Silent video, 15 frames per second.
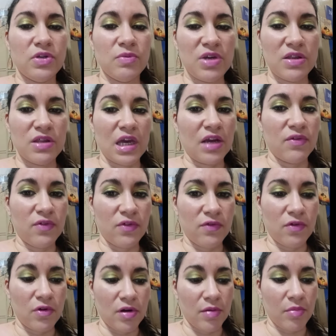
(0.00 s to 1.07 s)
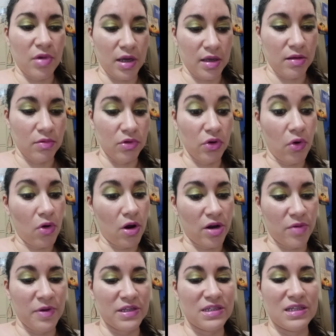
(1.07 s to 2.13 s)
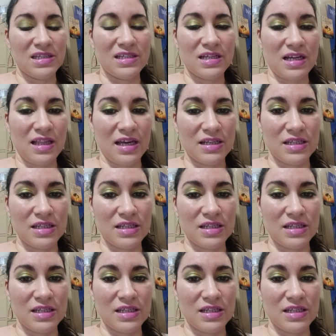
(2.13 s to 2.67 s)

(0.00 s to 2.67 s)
have been following along in my art journey,